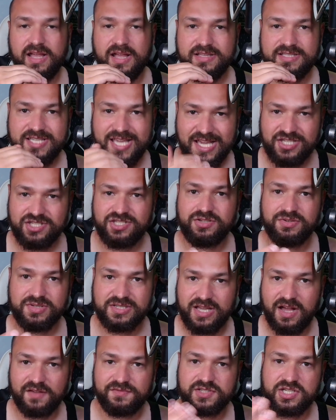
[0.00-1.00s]
test
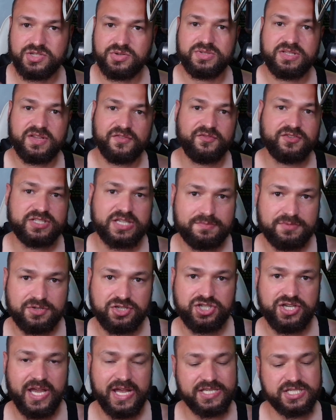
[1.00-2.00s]
yourself to do different type of
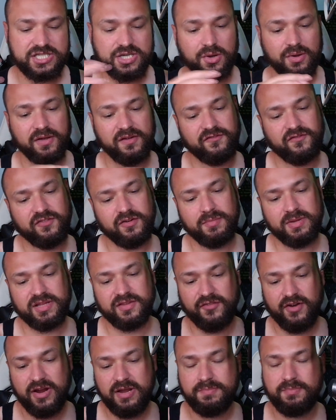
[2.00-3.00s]
shades, going from at the
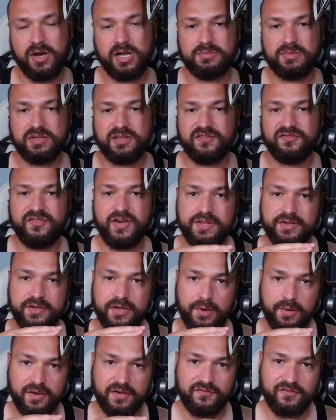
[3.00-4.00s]
very bottom of the feather,
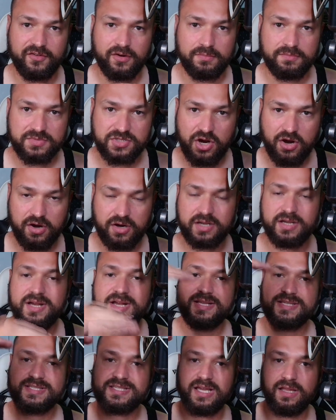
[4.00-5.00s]
going from dark
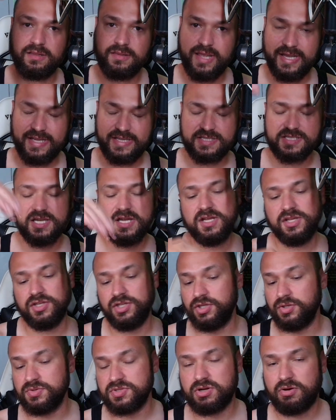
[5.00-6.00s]
to light.
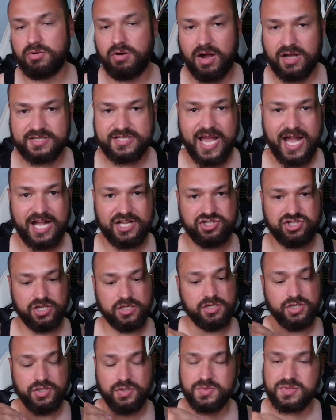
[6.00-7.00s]
Use cross
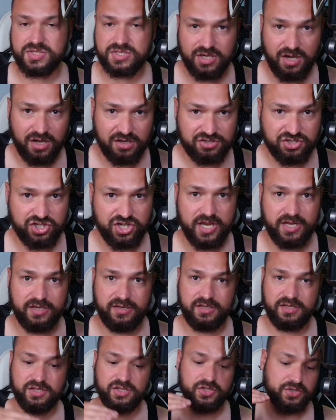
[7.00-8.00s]
hatching, use dot
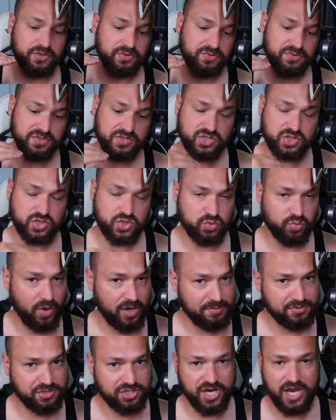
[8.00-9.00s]
shading, use
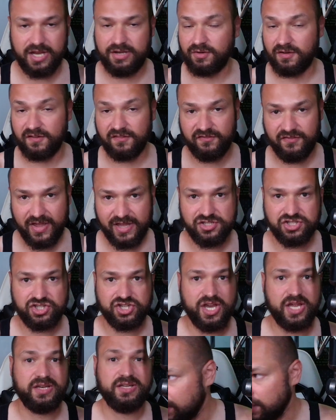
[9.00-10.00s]
swipe shading or fade
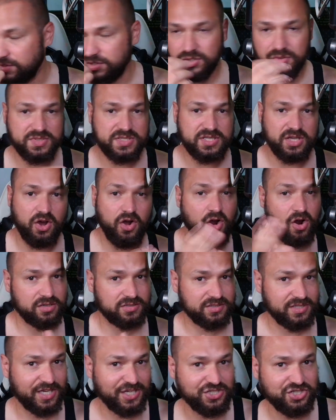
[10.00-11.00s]
shading, use the hard
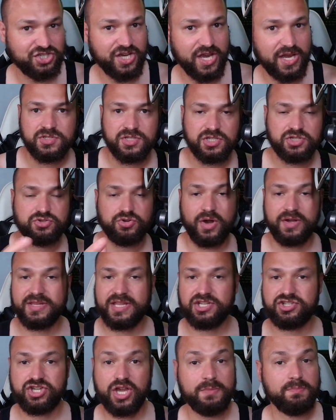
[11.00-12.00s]
line shade. Just draw
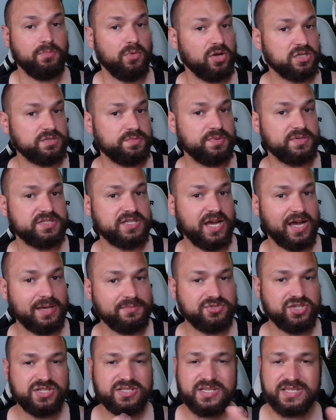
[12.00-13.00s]
that shape multiple
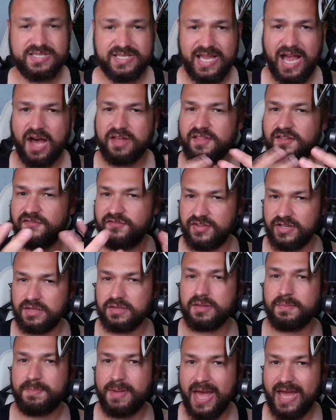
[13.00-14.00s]
times just to see how the feel of
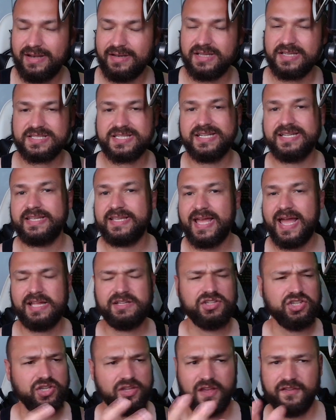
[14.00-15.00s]
the pen is. And
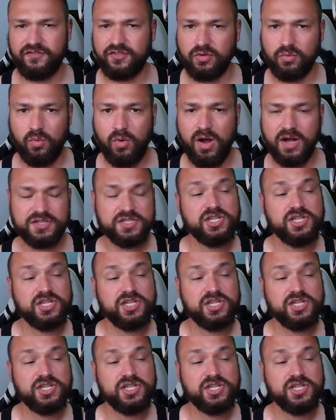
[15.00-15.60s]
again, if you want,